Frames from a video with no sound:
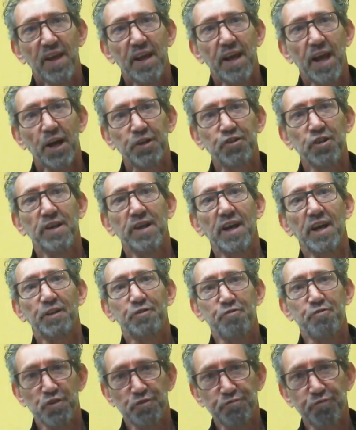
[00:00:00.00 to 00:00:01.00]
Actually, a
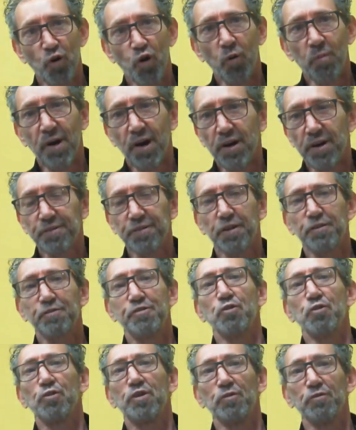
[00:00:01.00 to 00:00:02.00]
transformer that
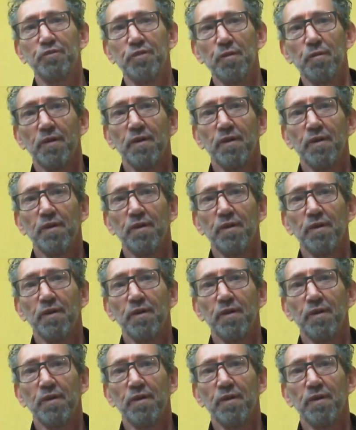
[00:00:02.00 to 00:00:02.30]
you could